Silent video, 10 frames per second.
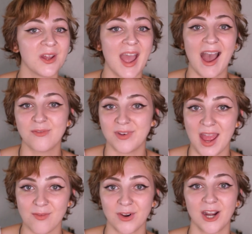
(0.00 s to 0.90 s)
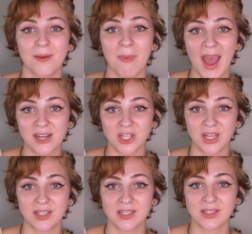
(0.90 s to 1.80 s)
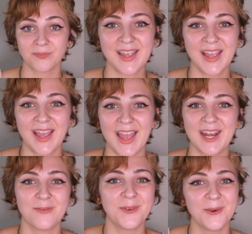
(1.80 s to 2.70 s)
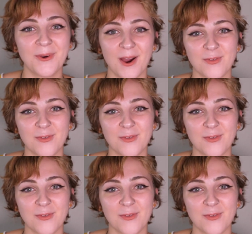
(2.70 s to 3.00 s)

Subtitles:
have never imagined. And if you are